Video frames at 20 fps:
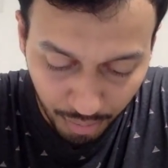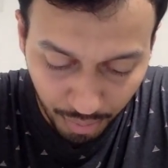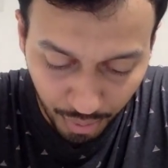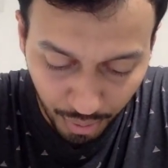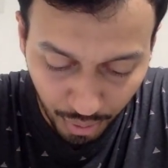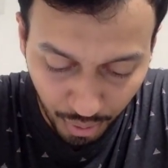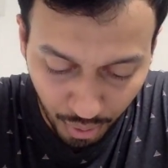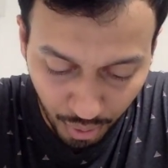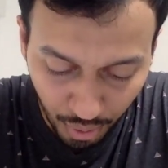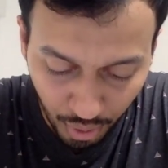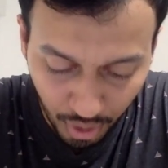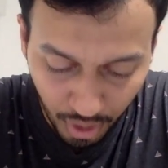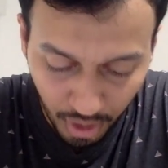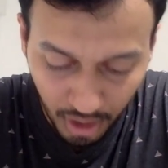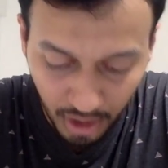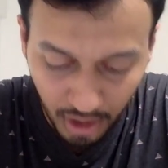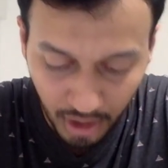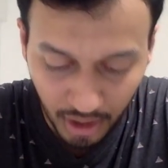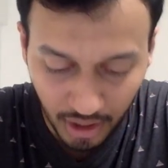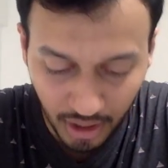
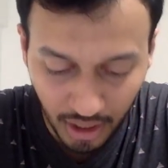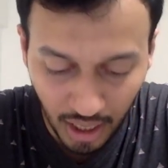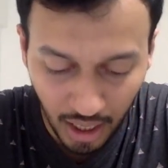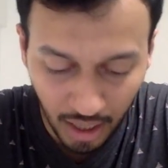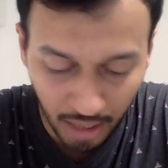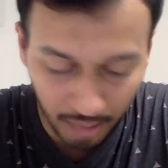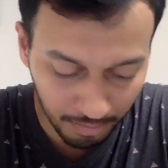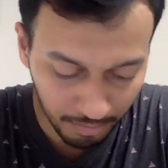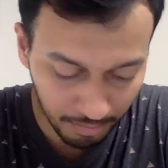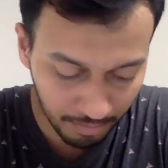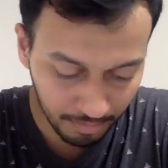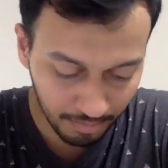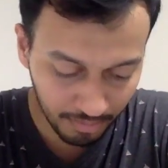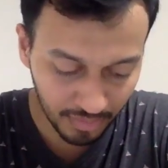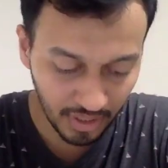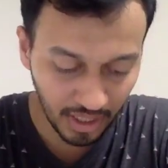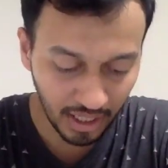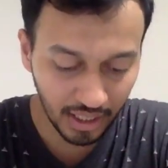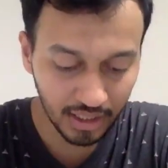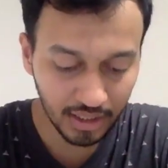pruyam.
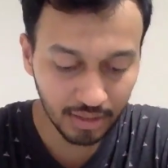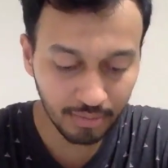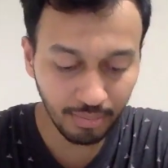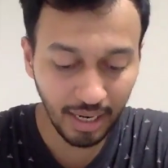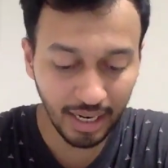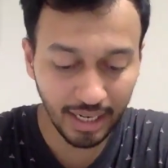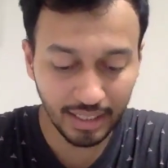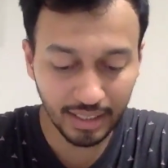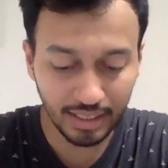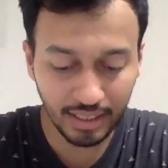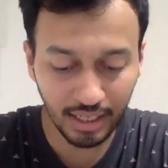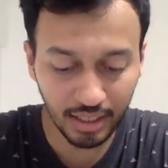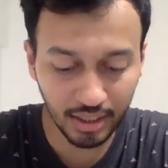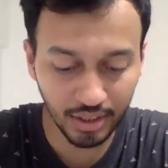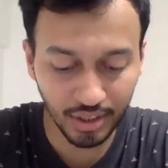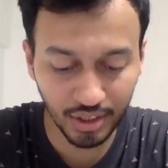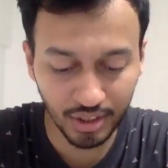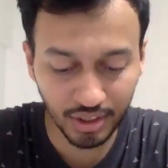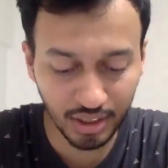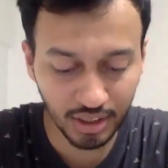That is, my
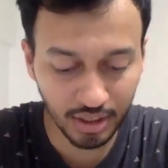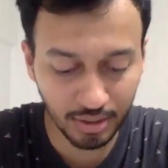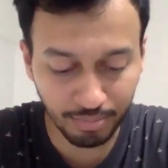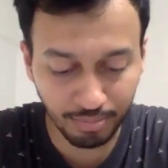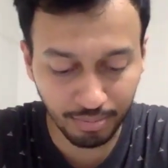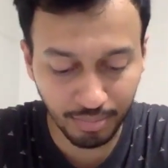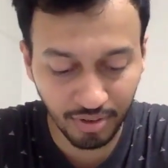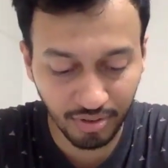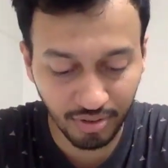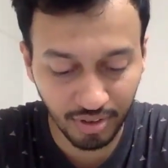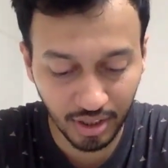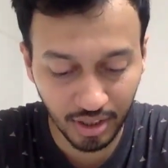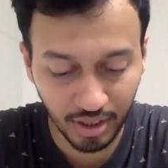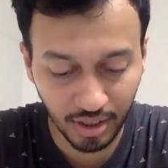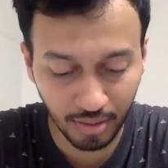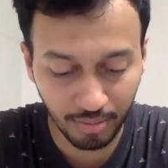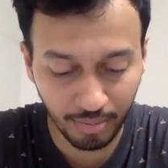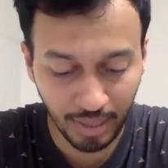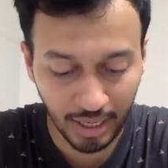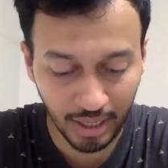intelligence is
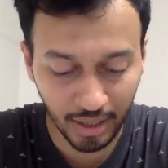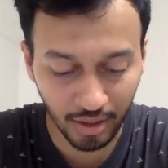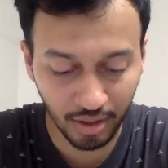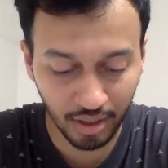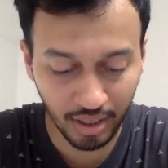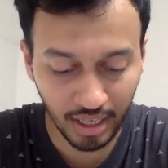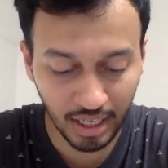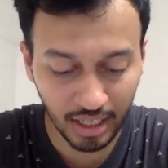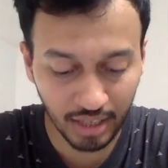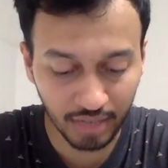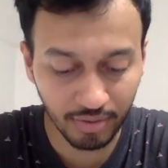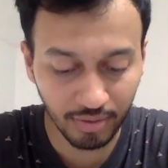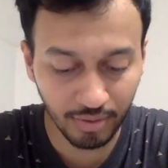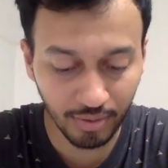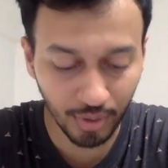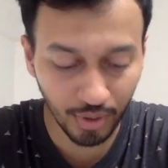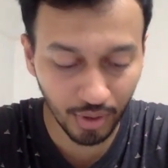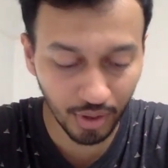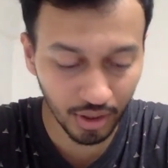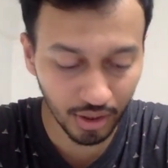bewildered by your
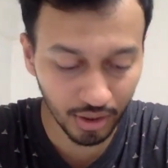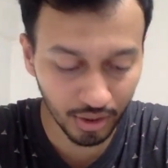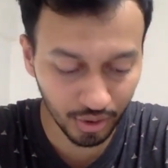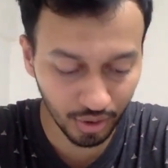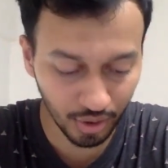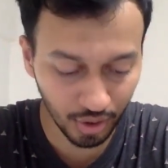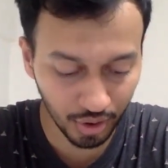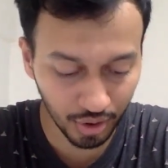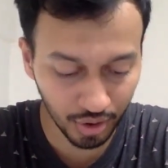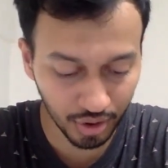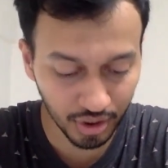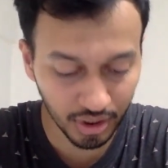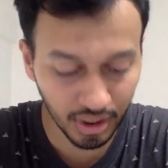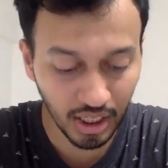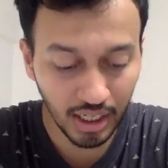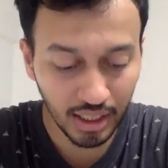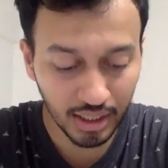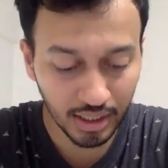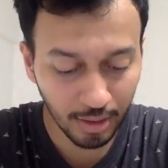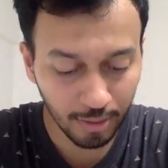equivocal instructions.
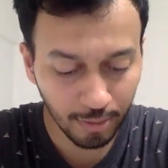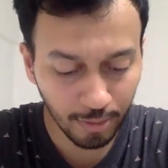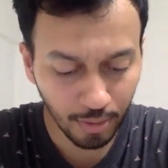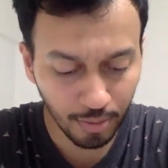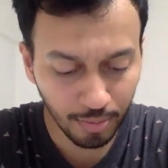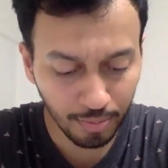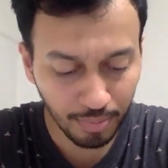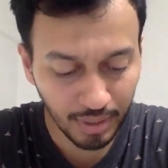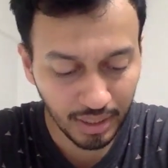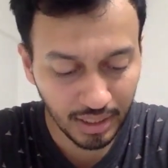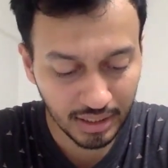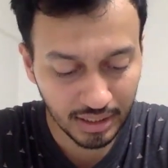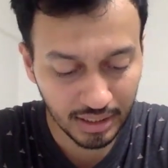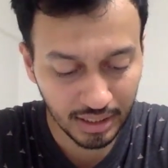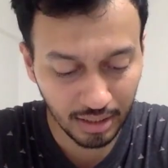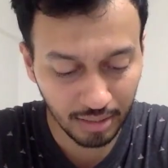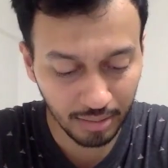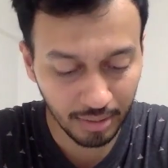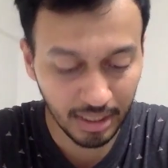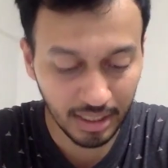Therefore, please
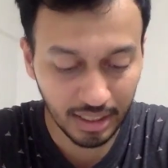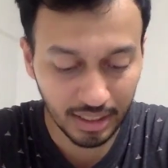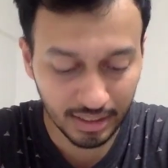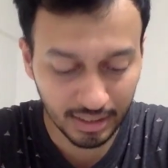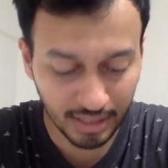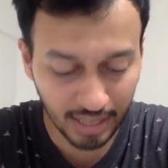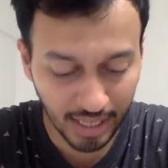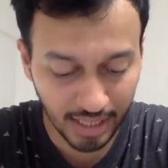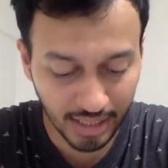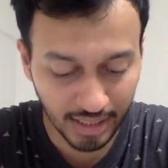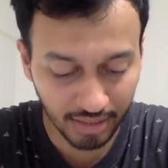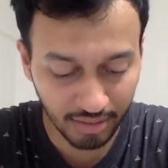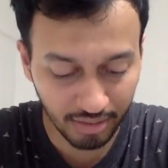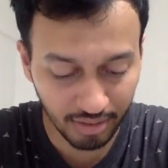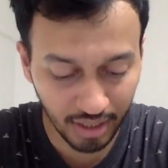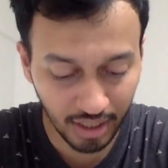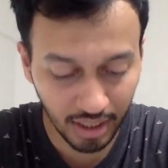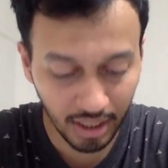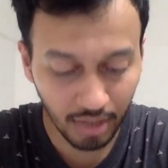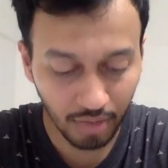tell me
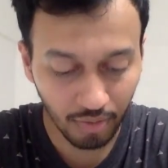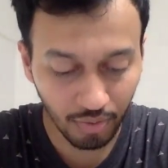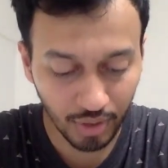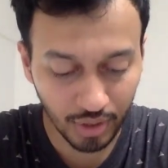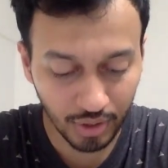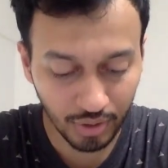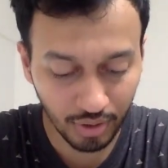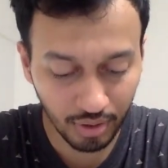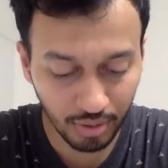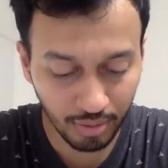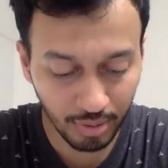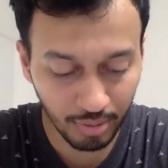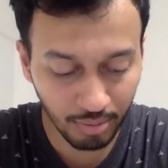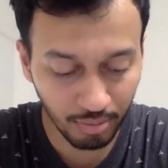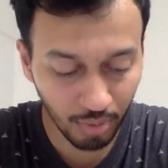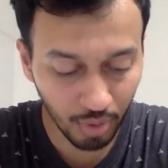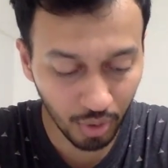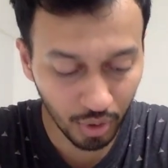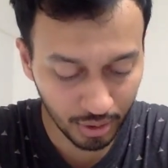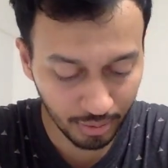decisively which will be
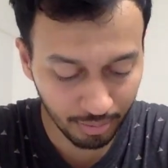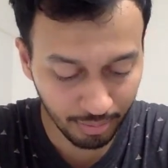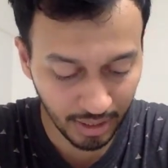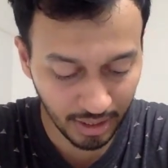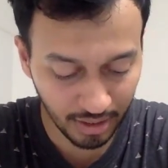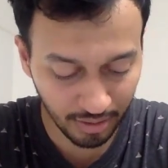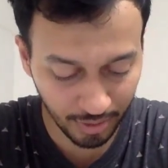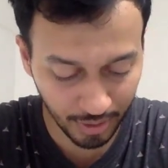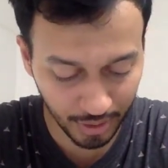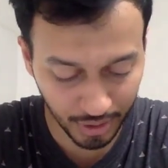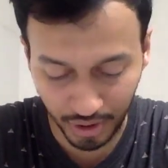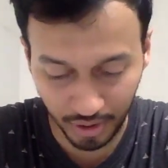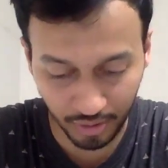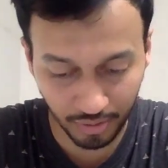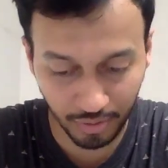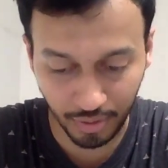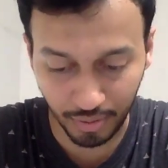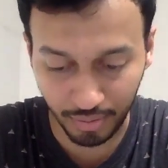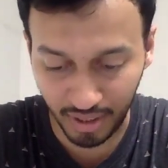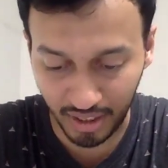most beneficial
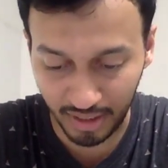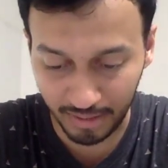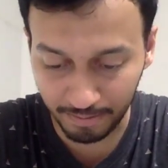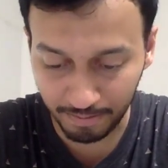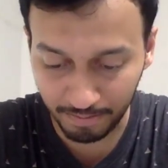for me.